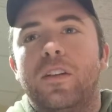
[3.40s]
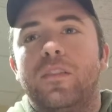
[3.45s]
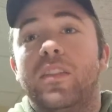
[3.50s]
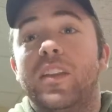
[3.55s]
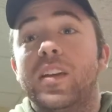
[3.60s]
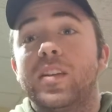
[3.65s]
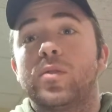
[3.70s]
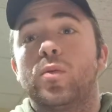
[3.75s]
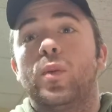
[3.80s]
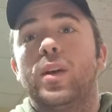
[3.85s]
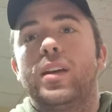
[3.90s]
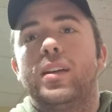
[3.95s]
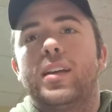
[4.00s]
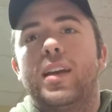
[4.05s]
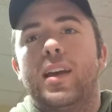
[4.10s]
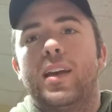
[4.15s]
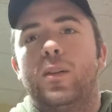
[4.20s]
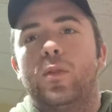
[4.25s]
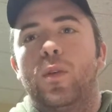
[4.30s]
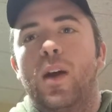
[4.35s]
of This Week
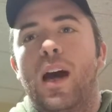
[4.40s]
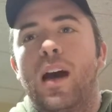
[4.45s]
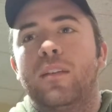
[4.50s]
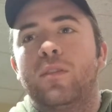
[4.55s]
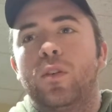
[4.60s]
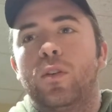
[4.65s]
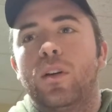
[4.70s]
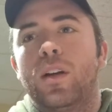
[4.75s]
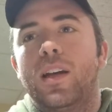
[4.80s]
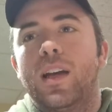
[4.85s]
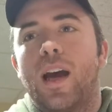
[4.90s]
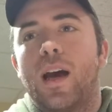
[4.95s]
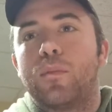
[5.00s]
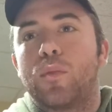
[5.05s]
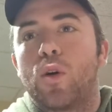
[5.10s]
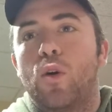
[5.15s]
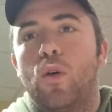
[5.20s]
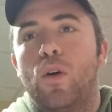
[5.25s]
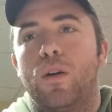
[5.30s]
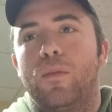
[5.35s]
in Rivalry. I'm
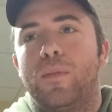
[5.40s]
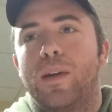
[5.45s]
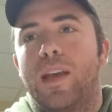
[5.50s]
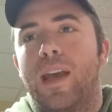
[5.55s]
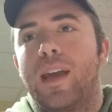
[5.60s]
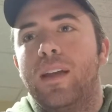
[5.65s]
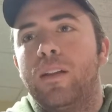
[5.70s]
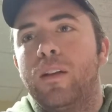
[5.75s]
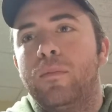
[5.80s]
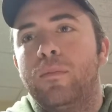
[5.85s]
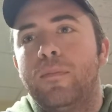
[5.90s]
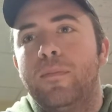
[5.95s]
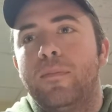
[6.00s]
Corey McCaleb.